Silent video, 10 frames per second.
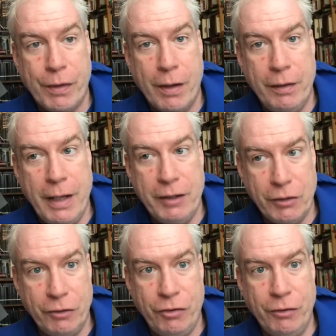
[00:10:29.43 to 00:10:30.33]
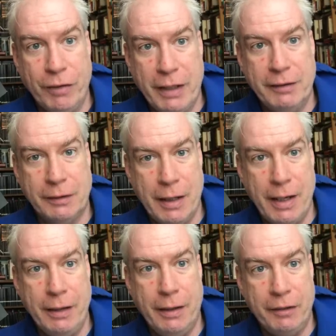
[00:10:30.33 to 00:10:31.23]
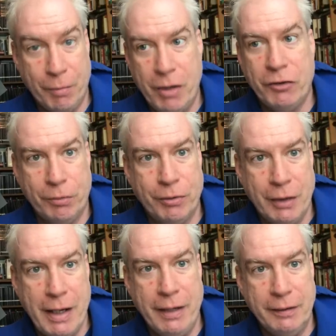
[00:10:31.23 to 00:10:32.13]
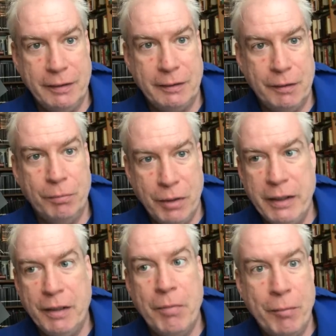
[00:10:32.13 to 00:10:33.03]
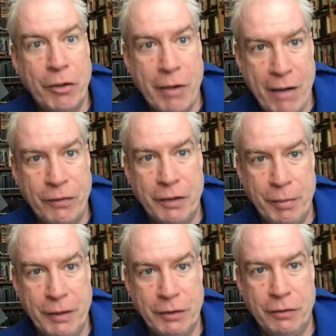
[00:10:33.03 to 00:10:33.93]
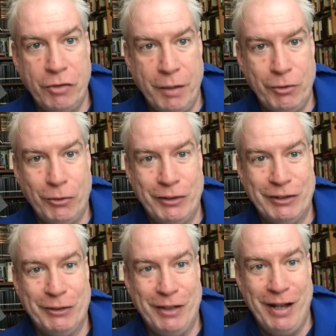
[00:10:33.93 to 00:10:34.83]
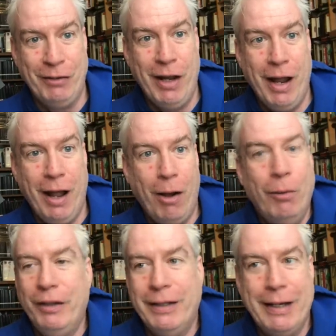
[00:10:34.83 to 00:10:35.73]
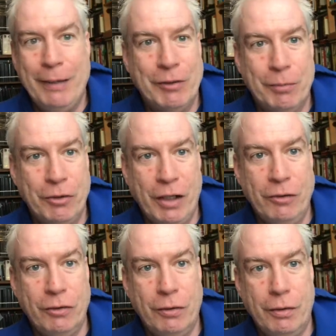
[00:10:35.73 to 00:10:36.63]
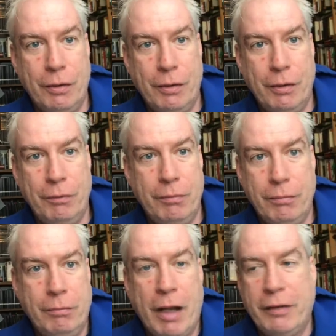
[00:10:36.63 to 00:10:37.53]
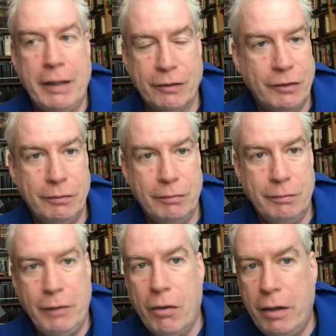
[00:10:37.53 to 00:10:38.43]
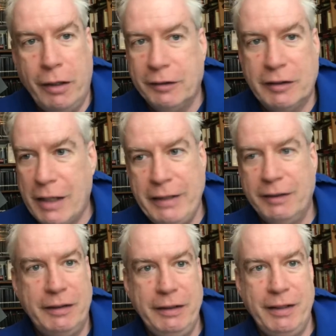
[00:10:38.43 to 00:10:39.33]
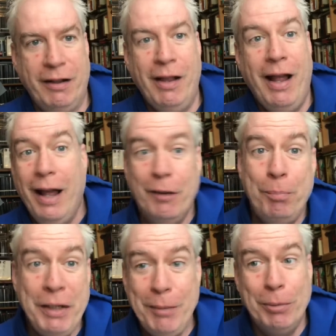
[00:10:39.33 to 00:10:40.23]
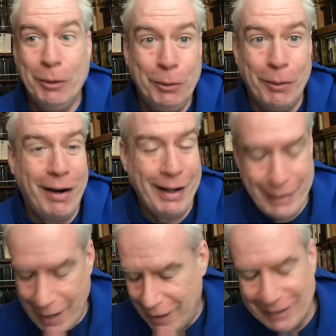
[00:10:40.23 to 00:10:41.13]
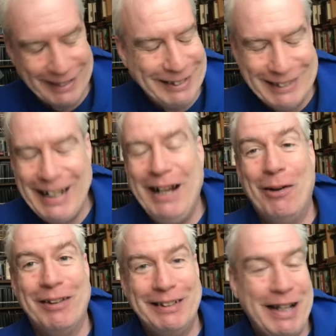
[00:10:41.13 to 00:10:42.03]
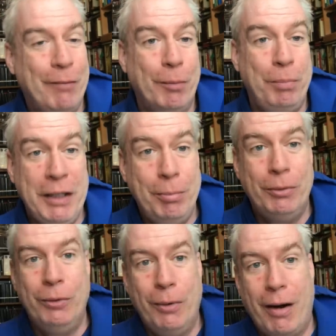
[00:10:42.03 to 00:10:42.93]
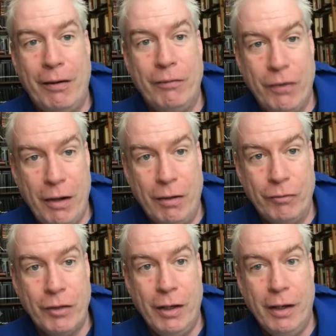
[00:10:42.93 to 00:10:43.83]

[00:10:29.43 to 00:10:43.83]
and that is not true. That is a lie, a demonstrable lie. This is completely mimeographically based on James Joyce's own life. Only the names have been changed, nothing else. No, not the slightest detail. And the people who are, again, as I say all the time, the people who are involved